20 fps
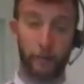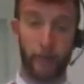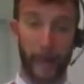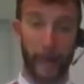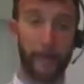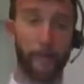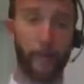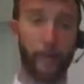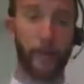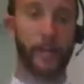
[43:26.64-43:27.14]

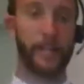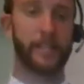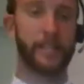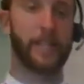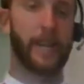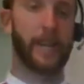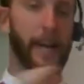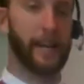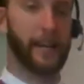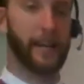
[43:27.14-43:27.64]
pay for
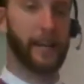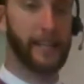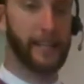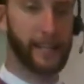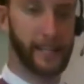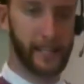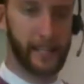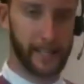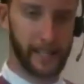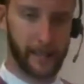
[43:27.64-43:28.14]
it and
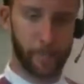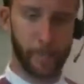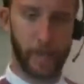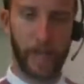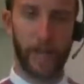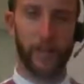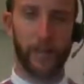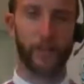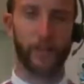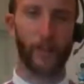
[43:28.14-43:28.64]
eat it.
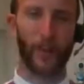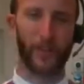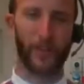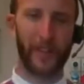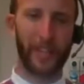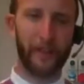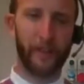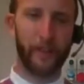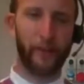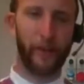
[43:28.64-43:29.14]

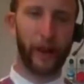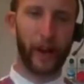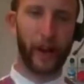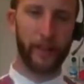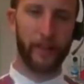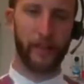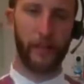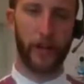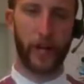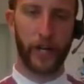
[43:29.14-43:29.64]
So
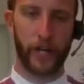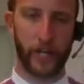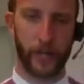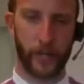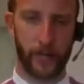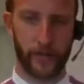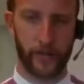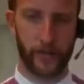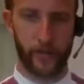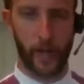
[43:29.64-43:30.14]
different
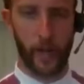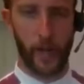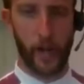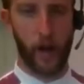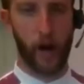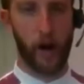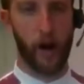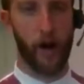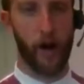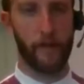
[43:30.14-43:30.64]
versions
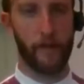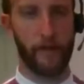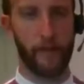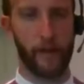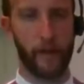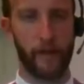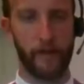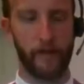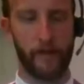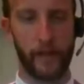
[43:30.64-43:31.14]
of
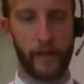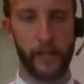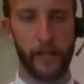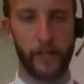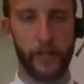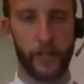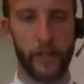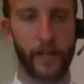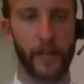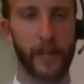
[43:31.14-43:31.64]

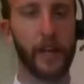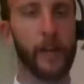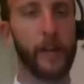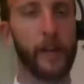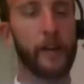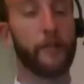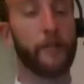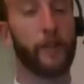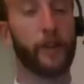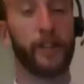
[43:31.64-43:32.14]
Vision
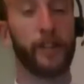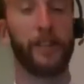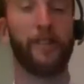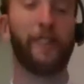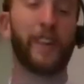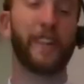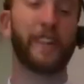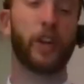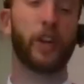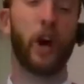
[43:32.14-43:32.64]
for
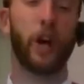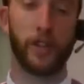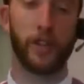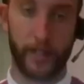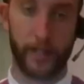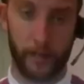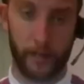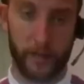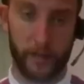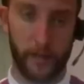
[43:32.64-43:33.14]
different
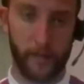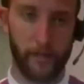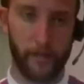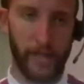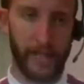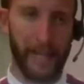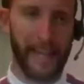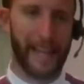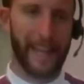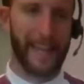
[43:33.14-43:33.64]
concepts.
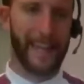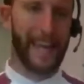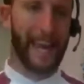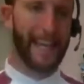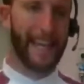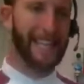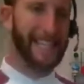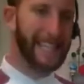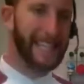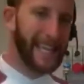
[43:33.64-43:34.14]
The
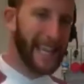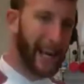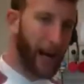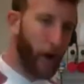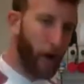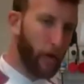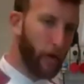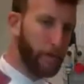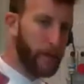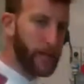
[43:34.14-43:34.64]
idea
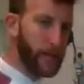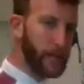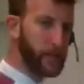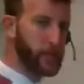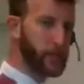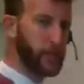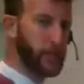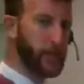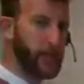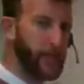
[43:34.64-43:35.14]
of
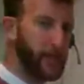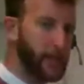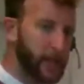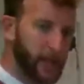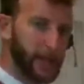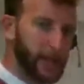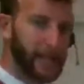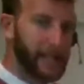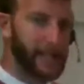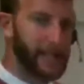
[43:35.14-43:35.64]
Vision
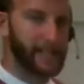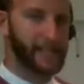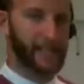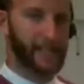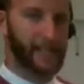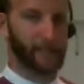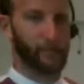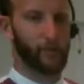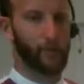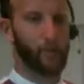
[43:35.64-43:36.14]
is
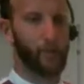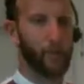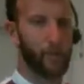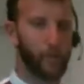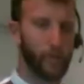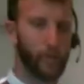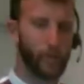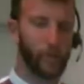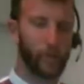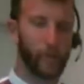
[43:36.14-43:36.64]

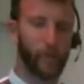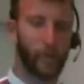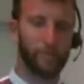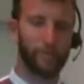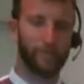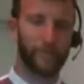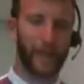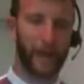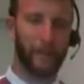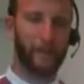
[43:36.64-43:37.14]
to
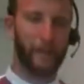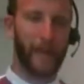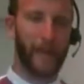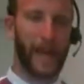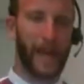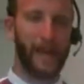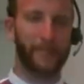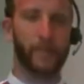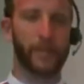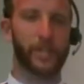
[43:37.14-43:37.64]

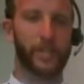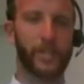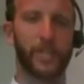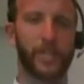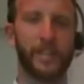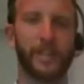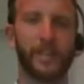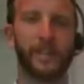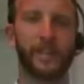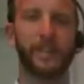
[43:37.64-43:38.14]
have a
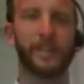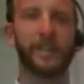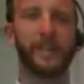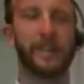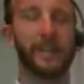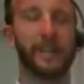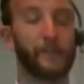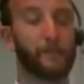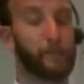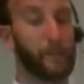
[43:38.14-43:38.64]
machine
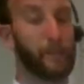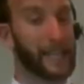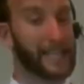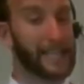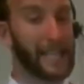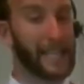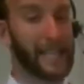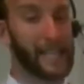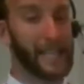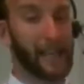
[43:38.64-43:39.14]

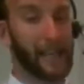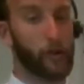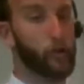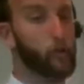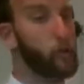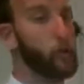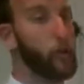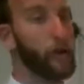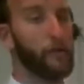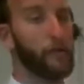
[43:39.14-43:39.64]
exactly like
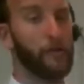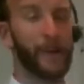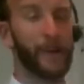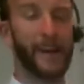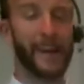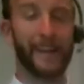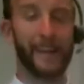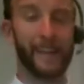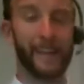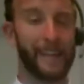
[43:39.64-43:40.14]
CUBo,
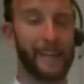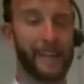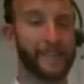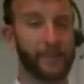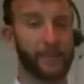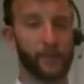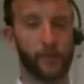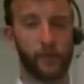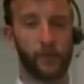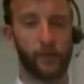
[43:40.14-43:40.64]
very
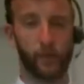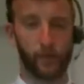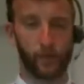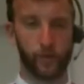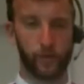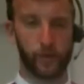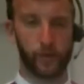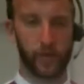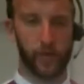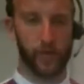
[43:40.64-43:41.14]
easy to
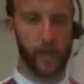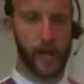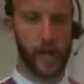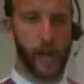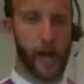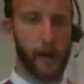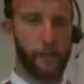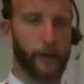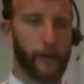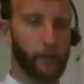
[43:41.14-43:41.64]
use,
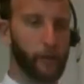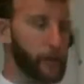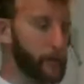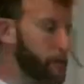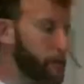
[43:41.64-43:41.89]
but